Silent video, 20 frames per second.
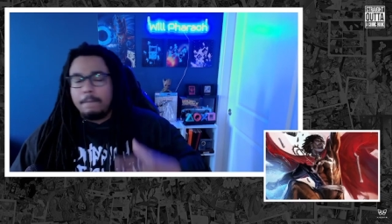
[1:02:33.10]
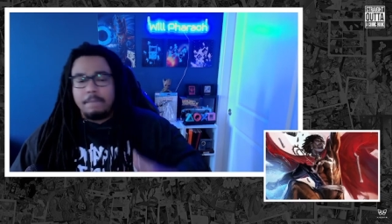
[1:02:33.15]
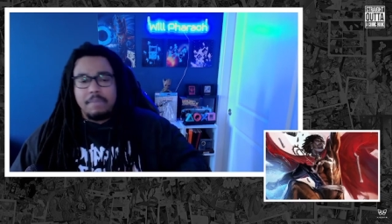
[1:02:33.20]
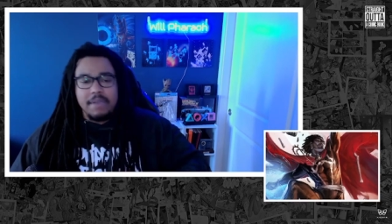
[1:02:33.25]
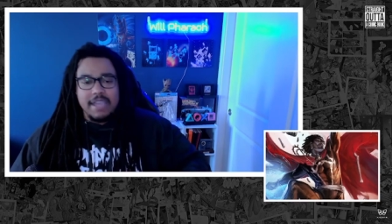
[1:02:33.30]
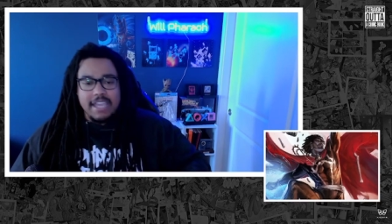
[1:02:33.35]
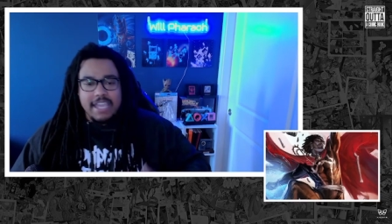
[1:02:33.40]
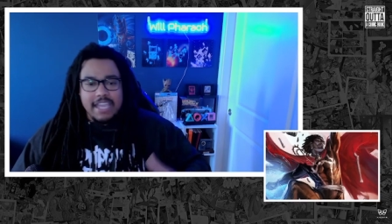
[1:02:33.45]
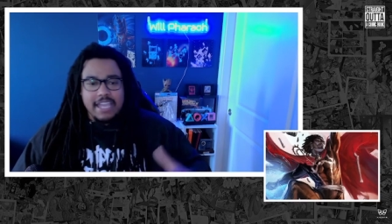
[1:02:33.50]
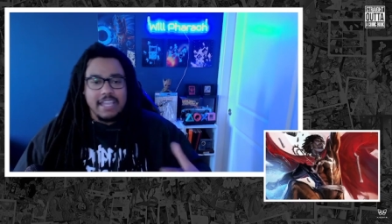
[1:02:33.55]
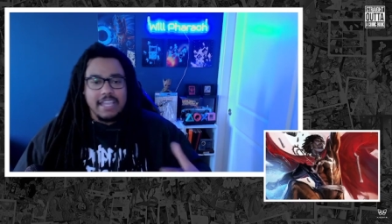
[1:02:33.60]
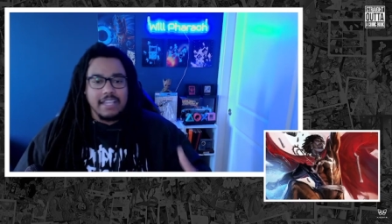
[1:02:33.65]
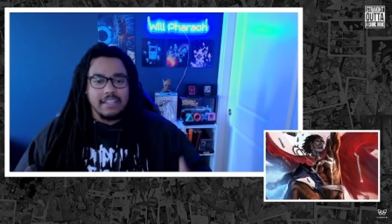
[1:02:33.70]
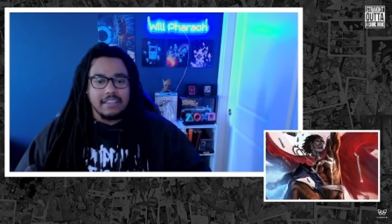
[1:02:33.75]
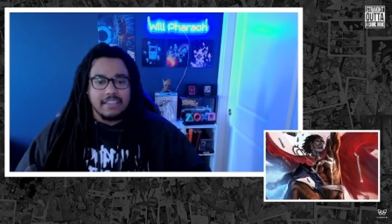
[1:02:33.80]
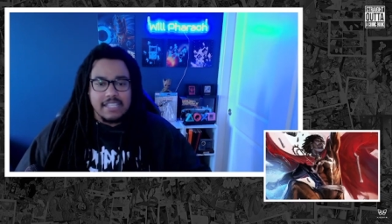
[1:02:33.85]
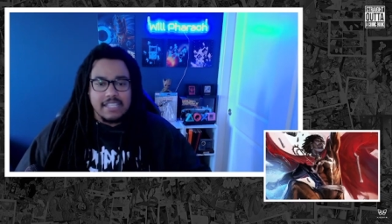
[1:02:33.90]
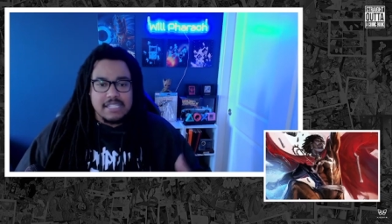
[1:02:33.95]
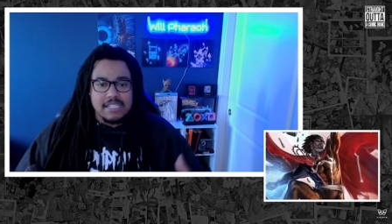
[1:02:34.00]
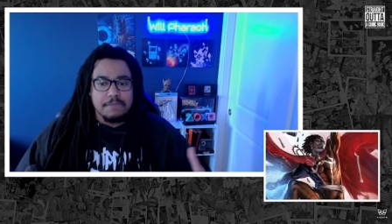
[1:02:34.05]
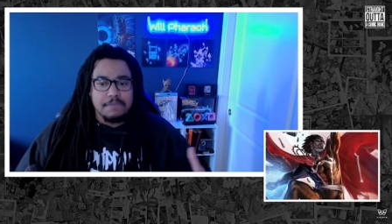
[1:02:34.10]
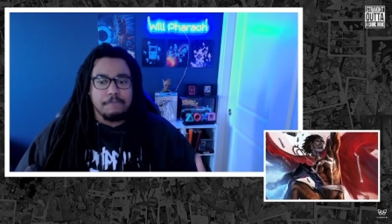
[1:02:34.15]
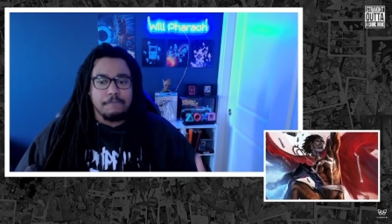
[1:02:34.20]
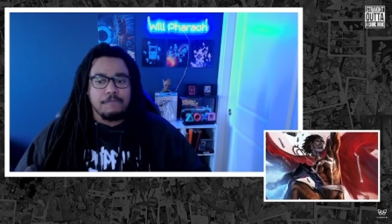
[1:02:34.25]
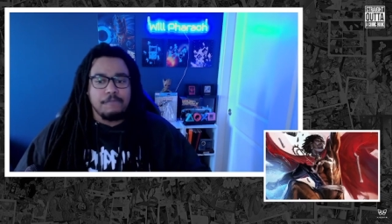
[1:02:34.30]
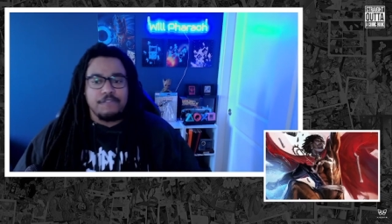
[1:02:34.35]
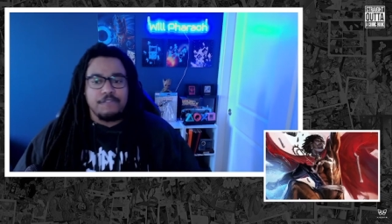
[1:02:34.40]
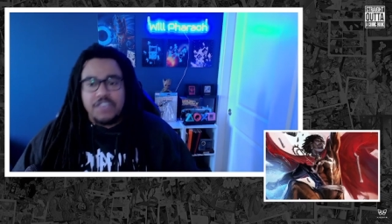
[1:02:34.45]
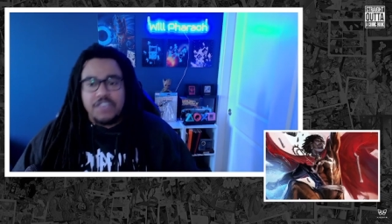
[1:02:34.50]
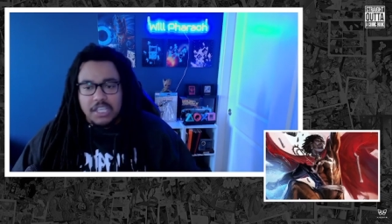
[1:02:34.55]
being this
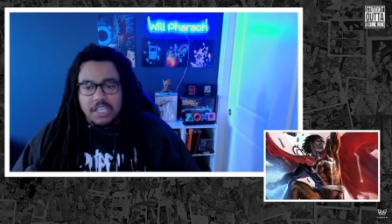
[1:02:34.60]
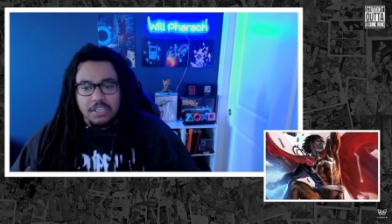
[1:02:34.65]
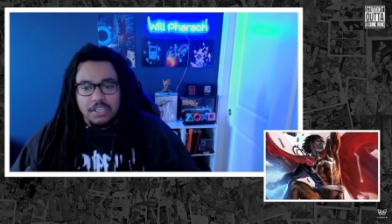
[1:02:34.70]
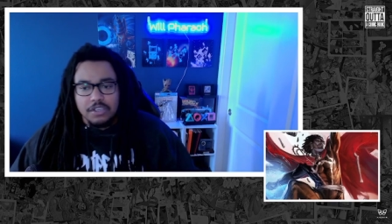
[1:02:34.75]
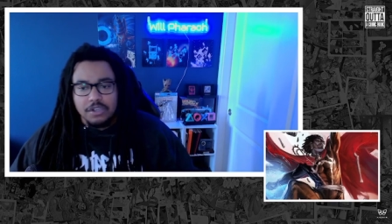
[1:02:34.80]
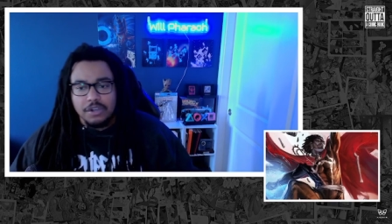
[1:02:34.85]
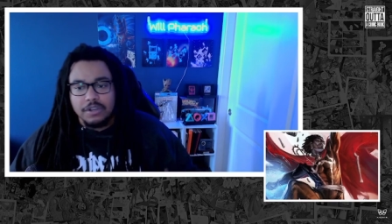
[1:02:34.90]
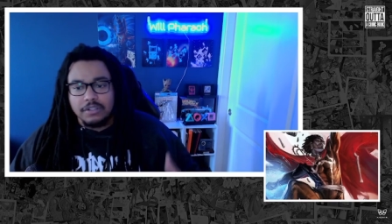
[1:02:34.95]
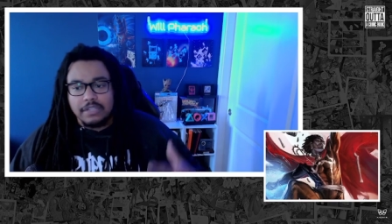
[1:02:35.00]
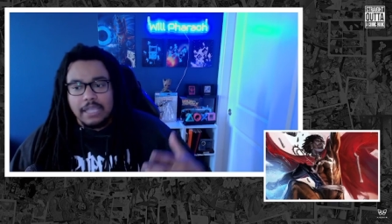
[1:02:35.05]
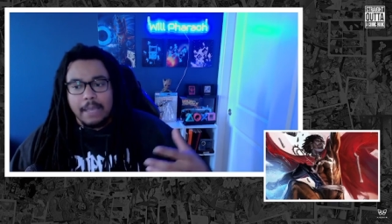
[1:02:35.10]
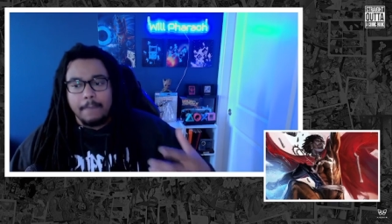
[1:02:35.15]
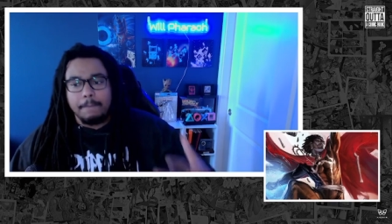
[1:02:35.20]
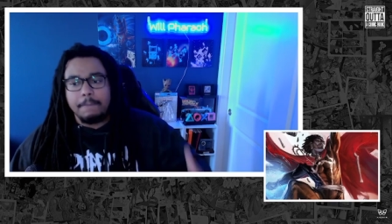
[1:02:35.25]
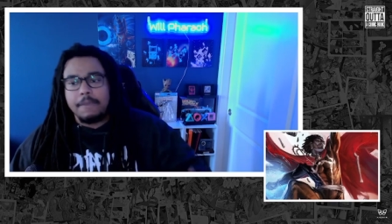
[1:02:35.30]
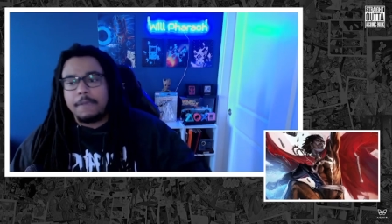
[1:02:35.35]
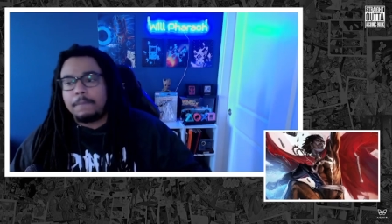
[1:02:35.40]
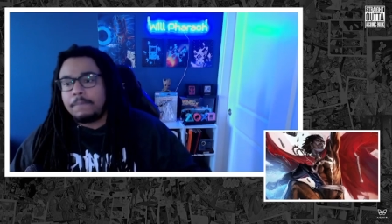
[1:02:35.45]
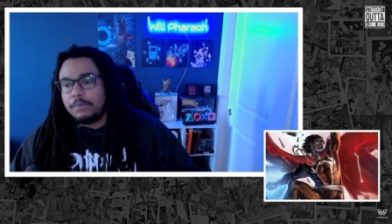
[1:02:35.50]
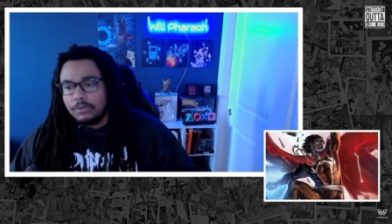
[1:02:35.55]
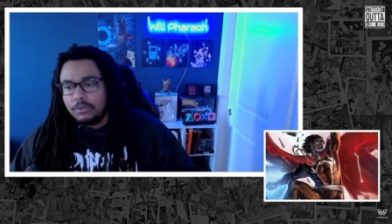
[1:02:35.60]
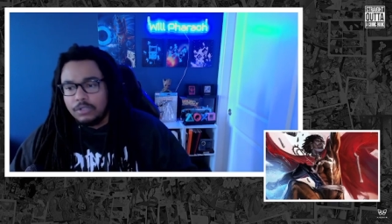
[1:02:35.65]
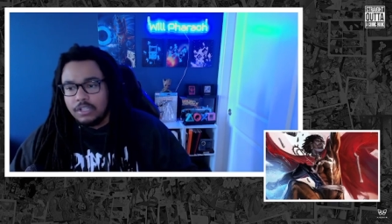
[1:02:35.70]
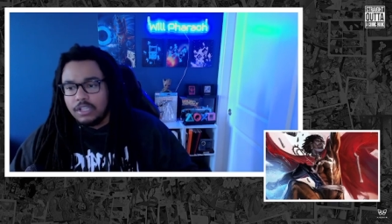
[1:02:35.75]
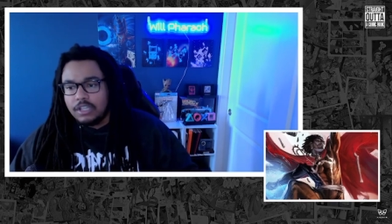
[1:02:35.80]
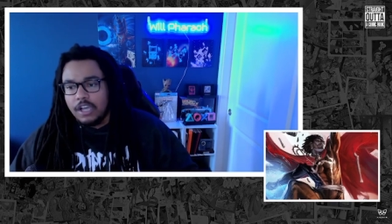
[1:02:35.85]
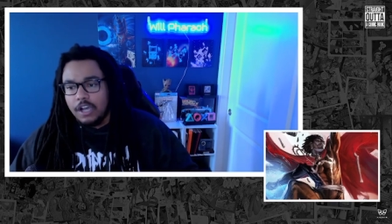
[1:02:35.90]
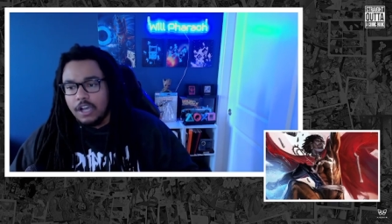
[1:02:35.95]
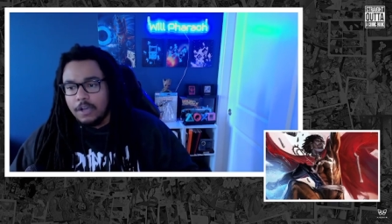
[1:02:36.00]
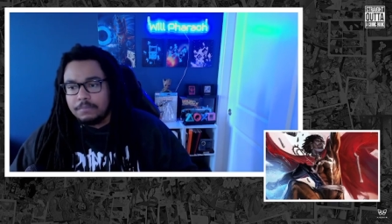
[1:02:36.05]
figure that people
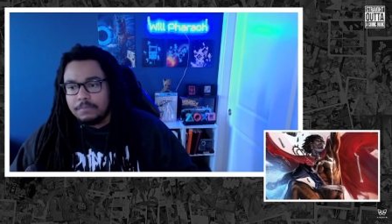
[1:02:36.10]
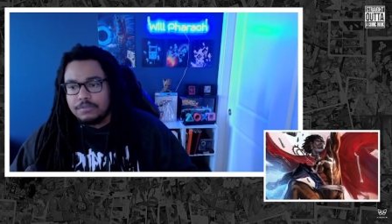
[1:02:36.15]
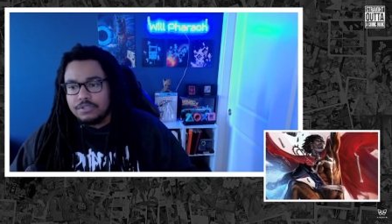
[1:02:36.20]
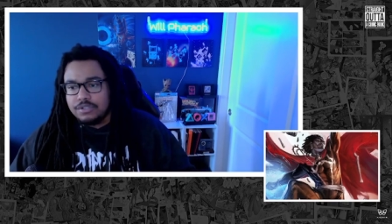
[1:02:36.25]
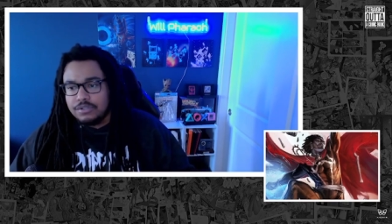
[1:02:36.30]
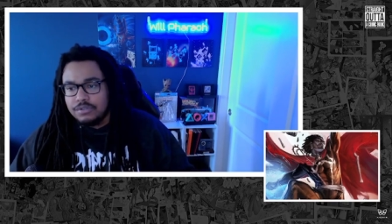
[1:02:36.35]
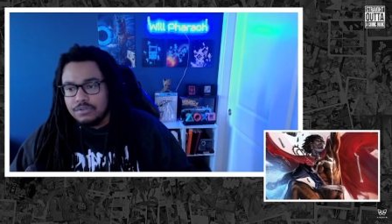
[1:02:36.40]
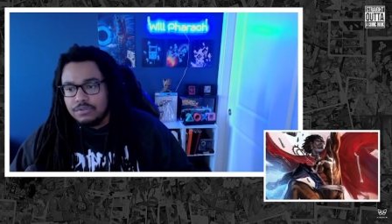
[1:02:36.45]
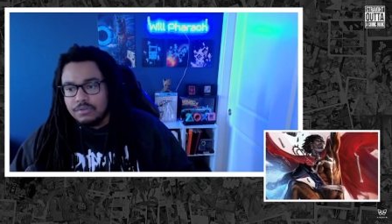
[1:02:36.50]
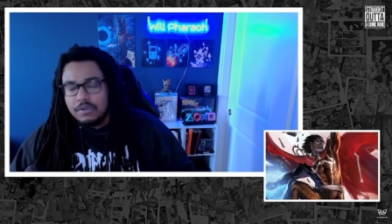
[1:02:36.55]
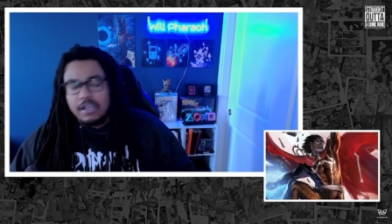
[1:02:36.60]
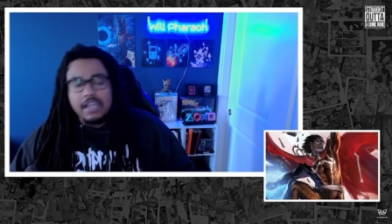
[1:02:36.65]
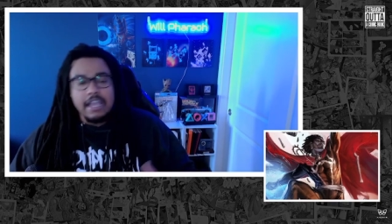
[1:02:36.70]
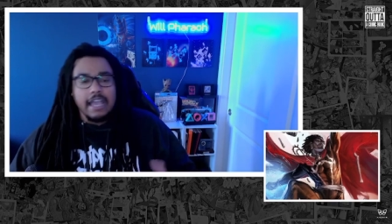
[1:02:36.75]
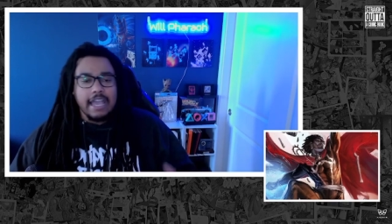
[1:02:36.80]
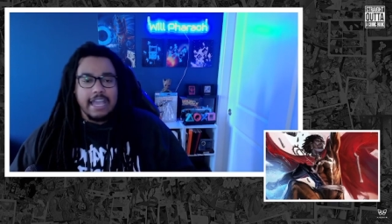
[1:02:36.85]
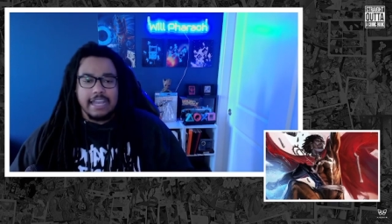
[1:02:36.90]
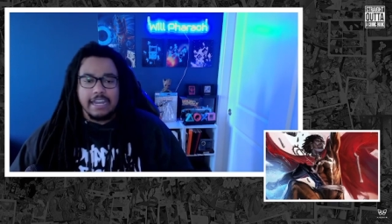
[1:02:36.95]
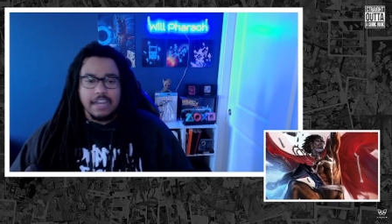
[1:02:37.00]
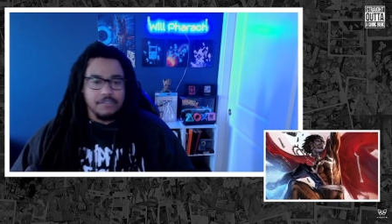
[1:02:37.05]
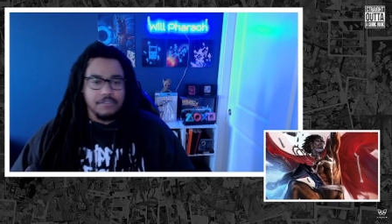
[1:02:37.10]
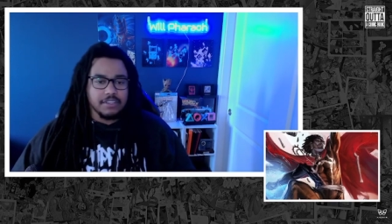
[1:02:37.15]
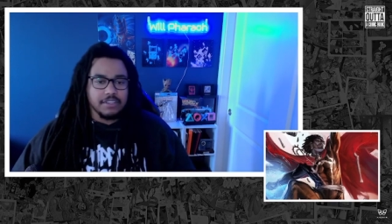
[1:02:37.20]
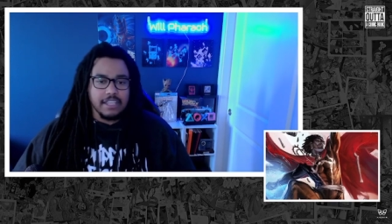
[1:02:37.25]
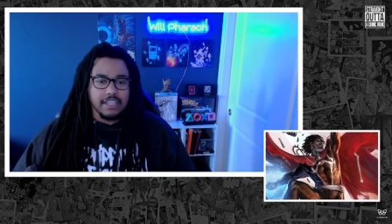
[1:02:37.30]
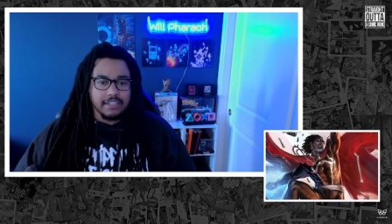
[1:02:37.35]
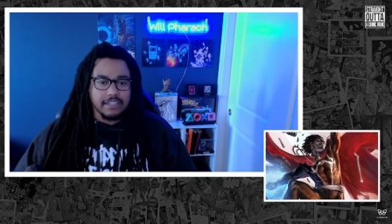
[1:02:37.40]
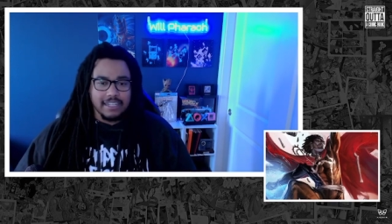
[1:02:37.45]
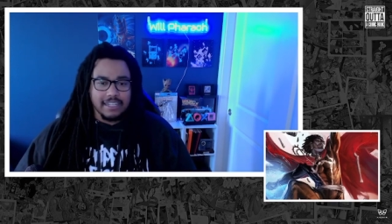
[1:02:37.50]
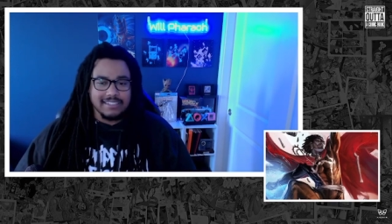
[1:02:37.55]
look up to and
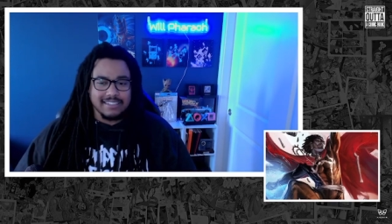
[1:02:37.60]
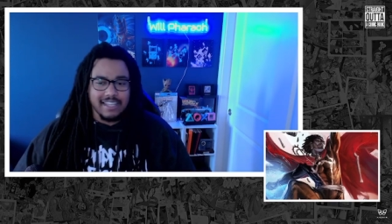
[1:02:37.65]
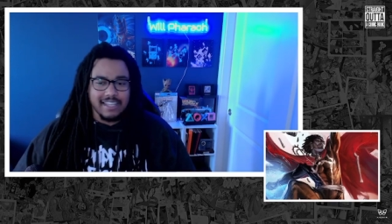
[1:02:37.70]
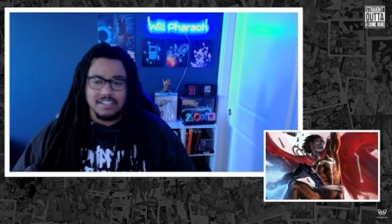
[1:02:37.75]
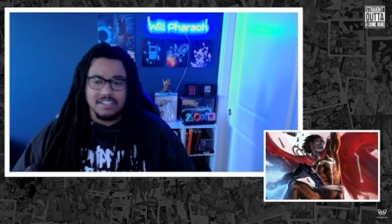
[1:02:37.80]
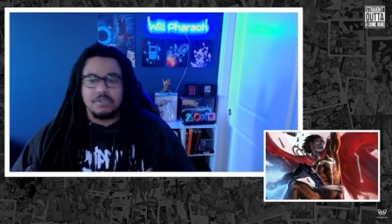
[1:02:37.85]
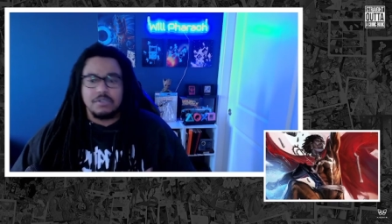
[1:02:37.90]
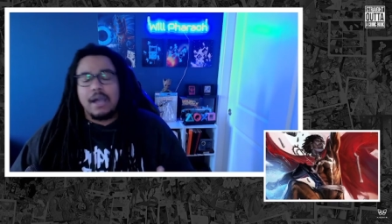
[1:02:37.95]
everything like that.